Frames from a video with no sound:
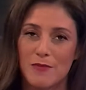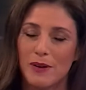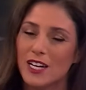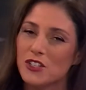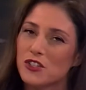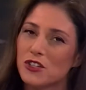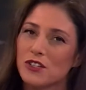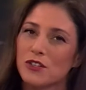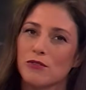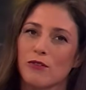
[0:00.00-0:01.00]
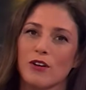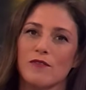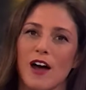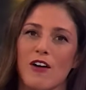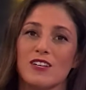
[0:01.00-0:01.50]
But due to the
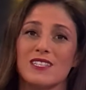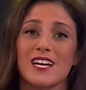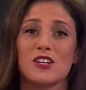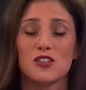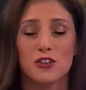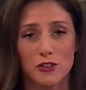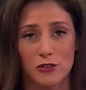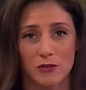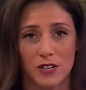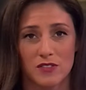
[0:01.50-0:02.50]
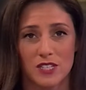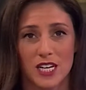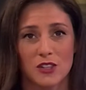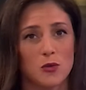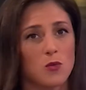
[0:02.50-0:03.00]
coronavirus, they too have
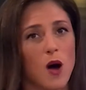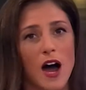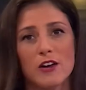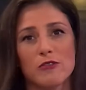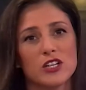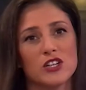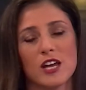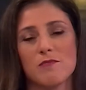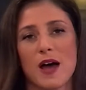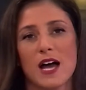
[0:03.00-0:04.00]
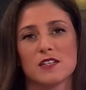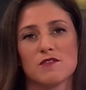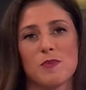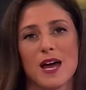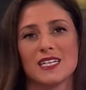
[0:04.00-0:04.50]
seen the wide-reaching impact
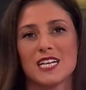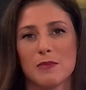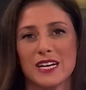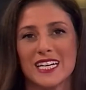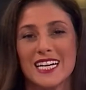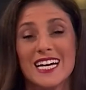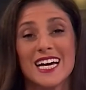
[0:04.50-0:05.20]
of the pandemic.